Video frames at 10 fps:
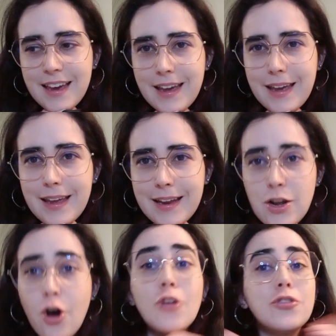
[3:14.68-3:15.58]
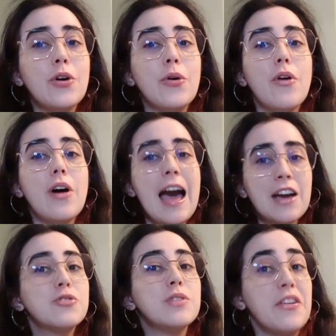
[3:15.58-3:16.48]
And also
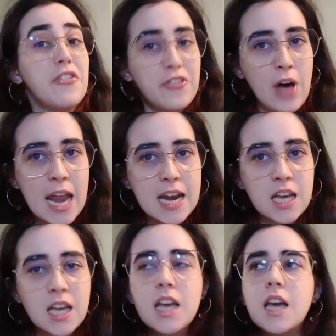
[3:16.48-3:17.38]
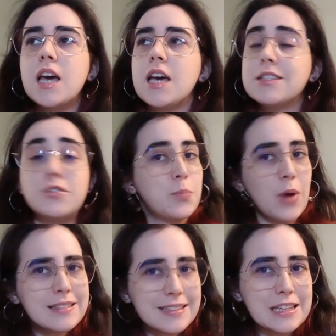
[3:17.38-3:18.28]
actually fun,
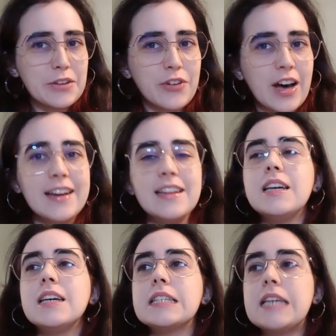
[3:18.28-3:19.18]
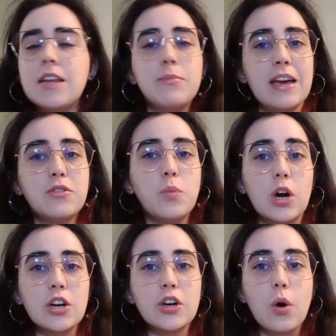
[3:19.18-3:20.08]
surprisingly fun, getting back to
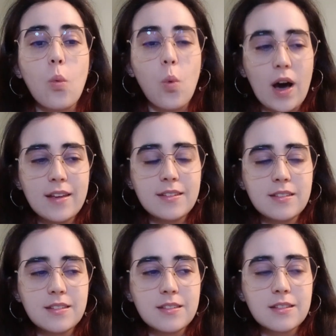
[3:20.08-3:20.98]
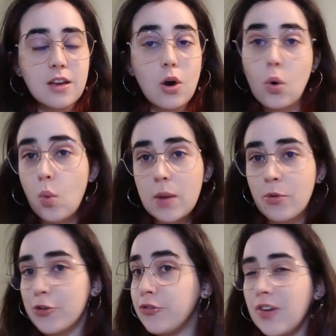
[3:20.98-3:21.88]
work was way
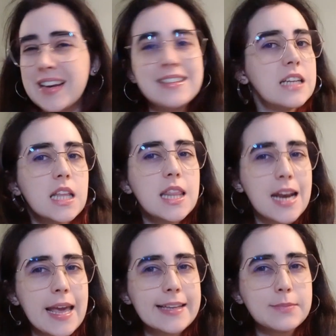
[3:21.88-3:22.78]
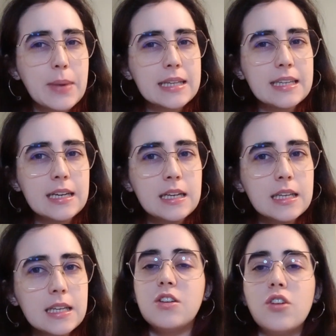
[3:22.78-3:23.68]
more fun than I expected.
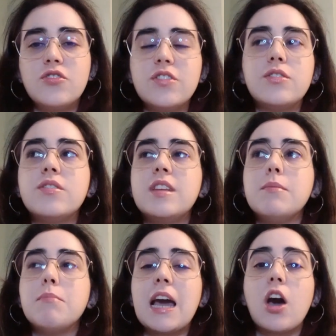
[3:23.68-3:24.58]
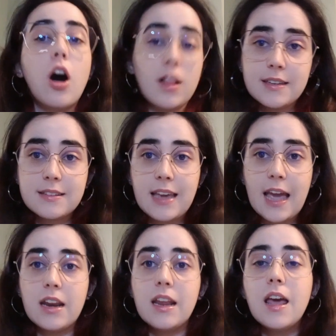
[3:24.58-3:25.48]
Not just to see my colleagues
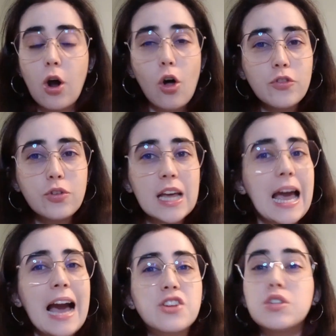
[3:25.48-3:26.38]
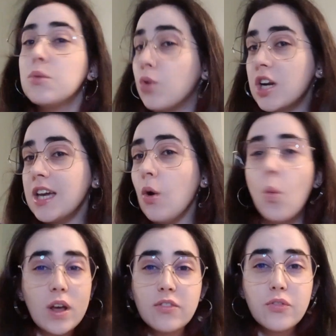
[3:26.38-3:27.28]
again, but also like actually working was